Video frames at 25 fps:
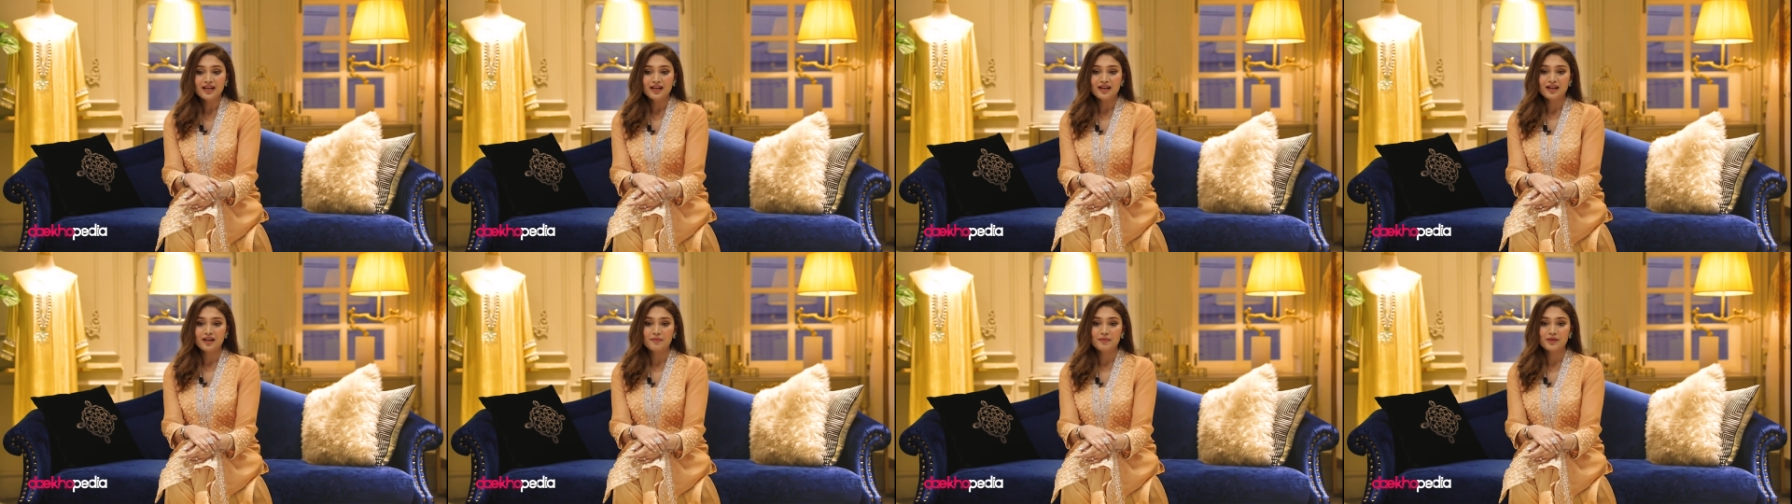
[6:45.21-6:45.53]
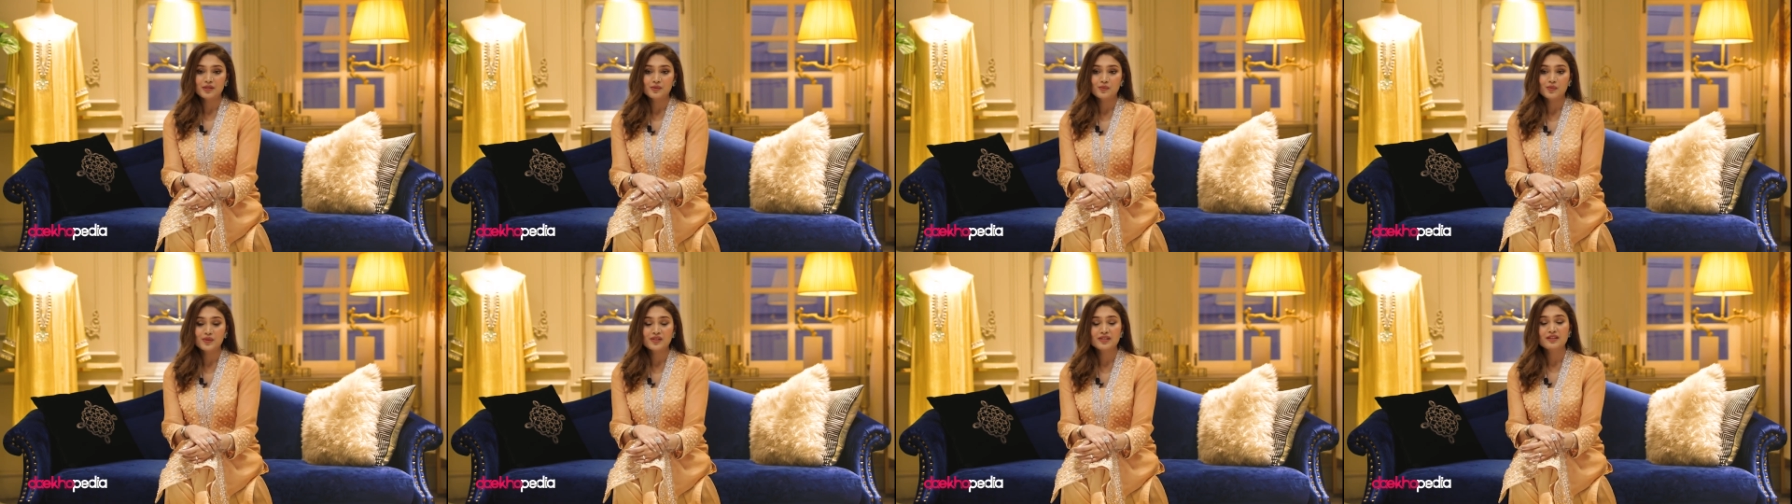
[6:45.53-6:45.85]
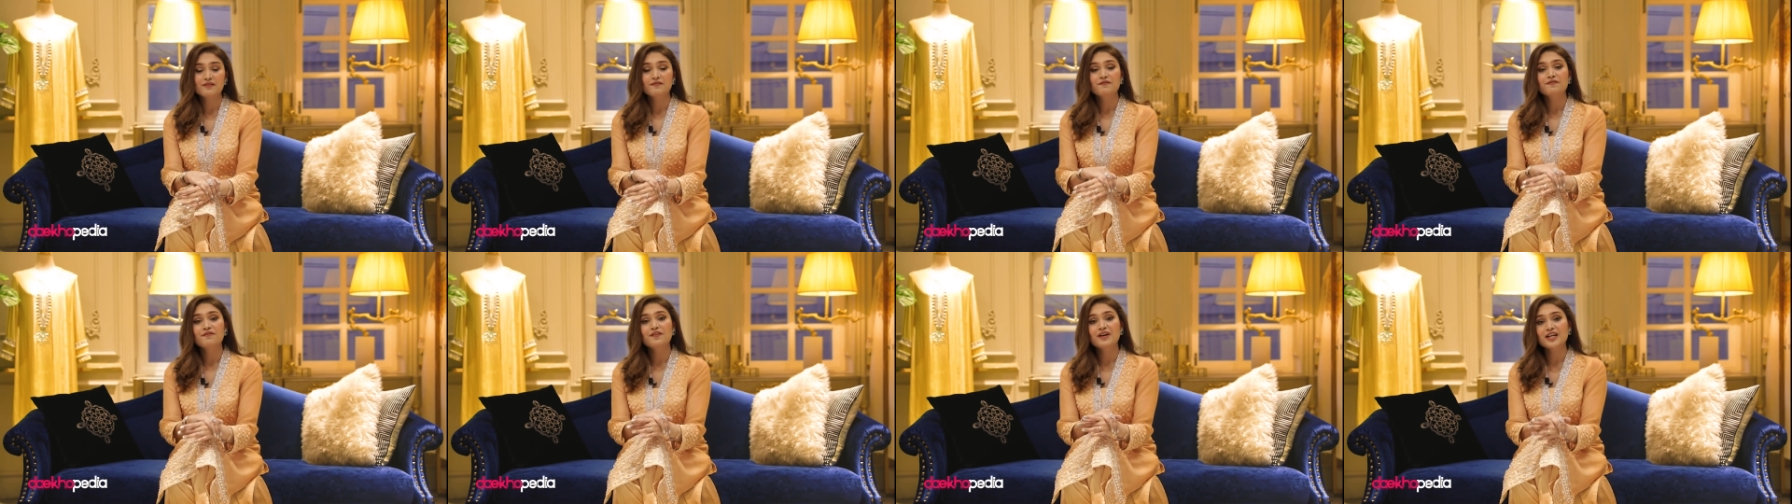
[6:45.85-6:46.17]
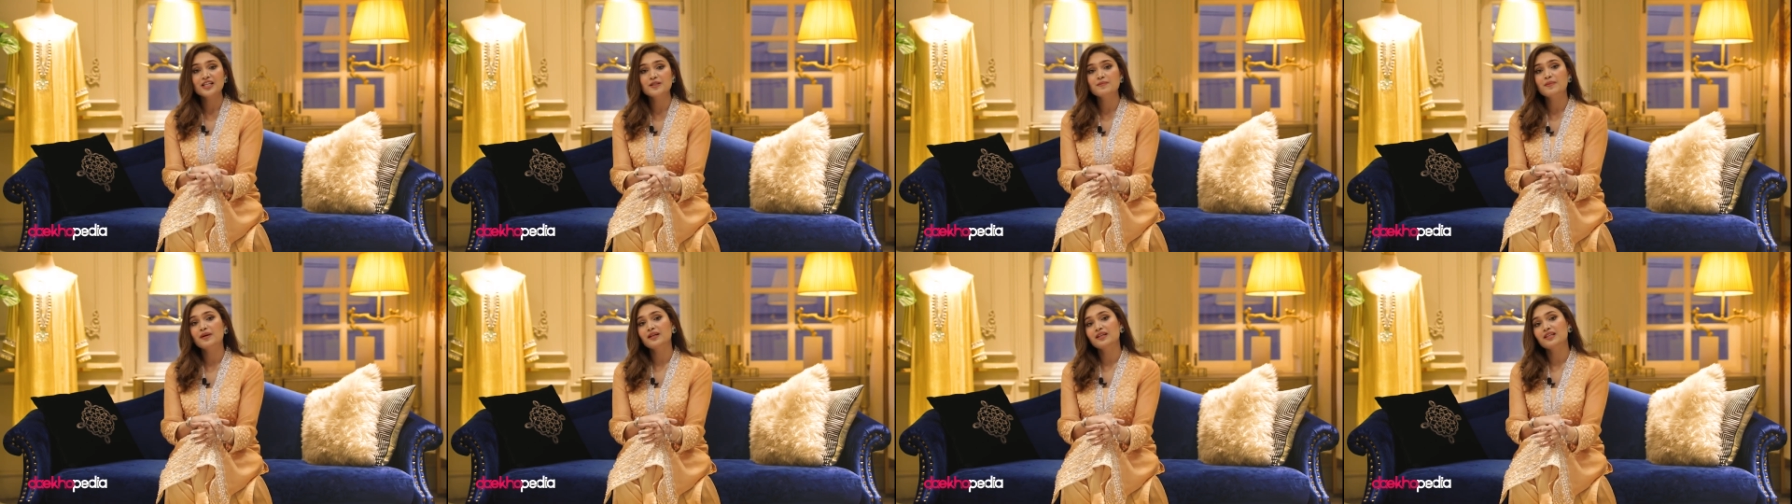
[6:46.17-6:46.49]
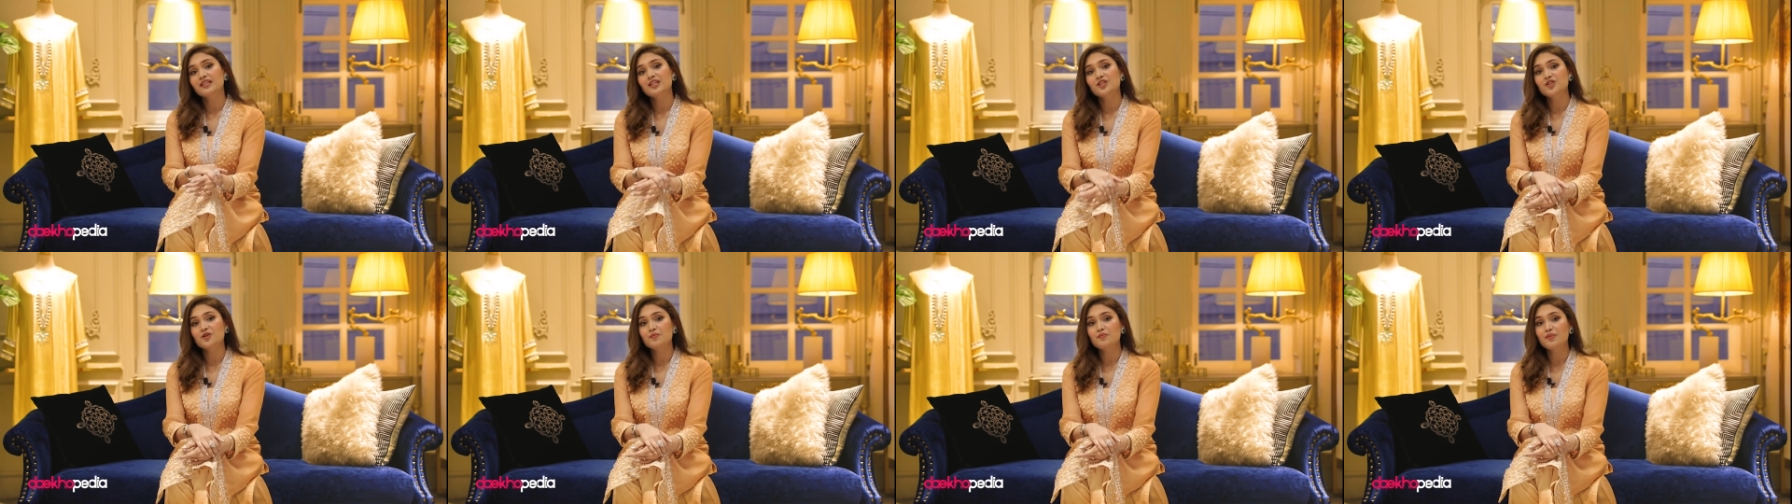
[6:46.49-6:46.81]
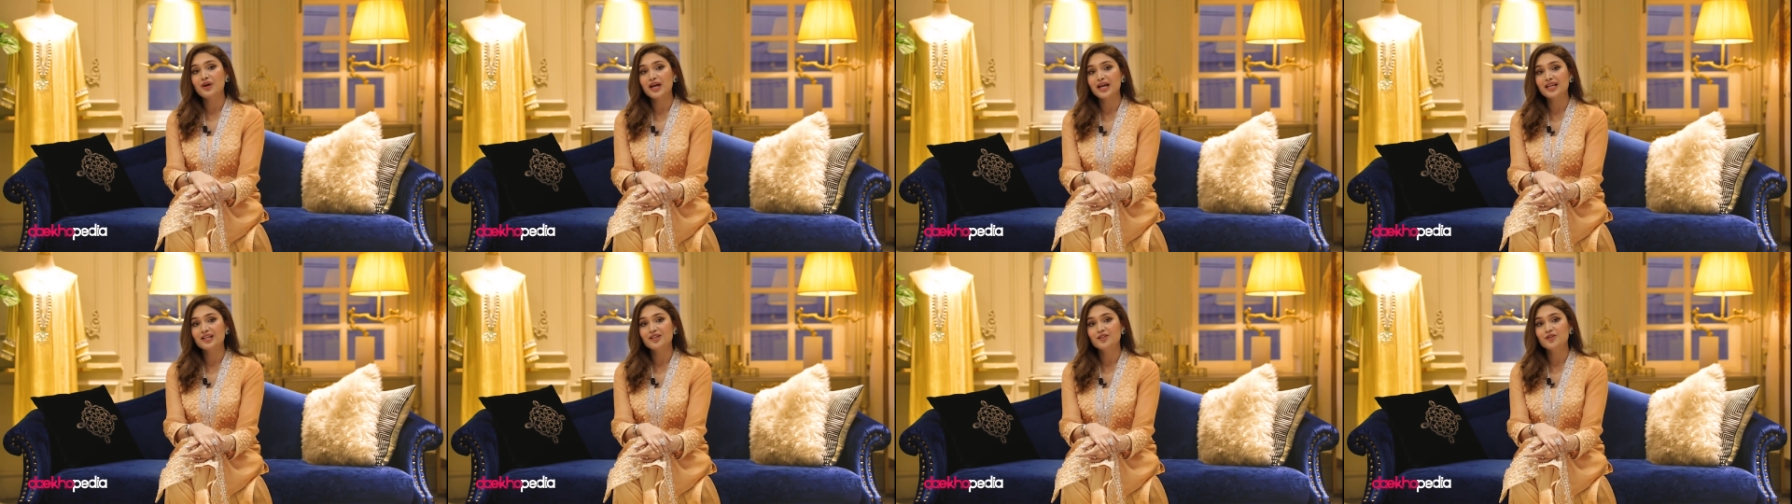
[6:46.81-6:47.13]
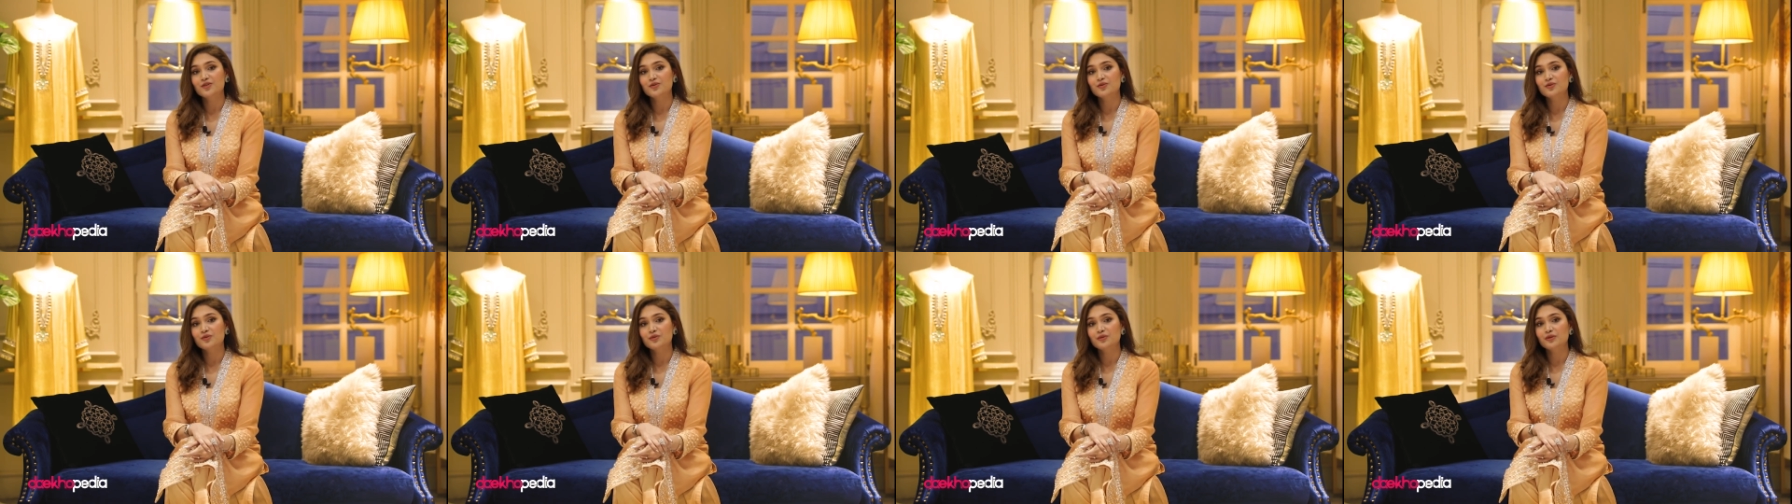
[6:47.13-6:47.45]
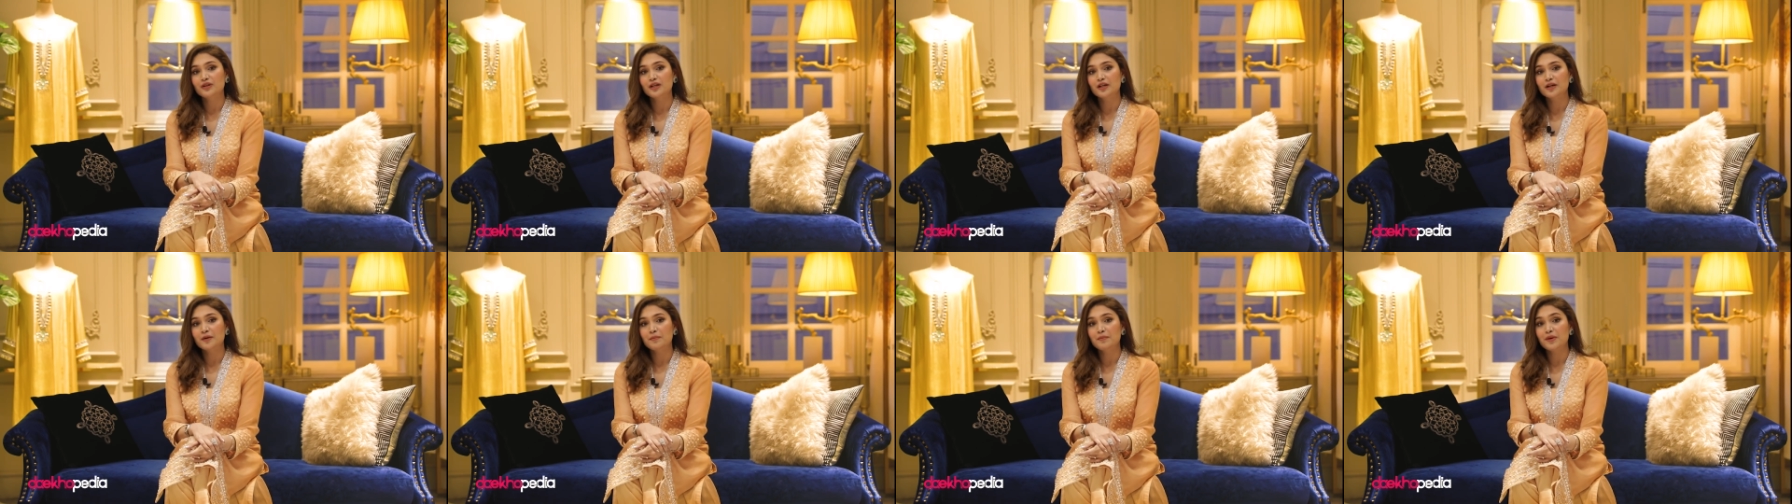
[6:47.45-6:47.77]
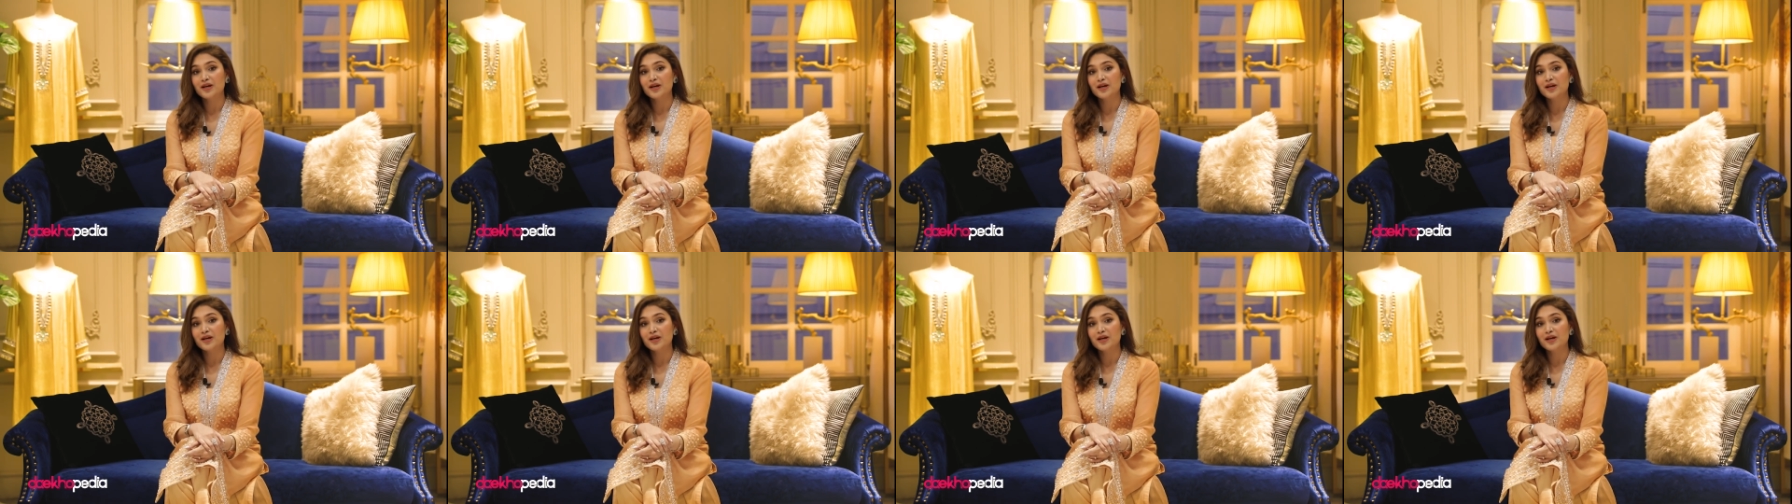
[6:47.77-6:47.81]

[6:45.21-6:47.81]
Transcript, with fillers: uh, because it was the first Bangladeshi brand to uh,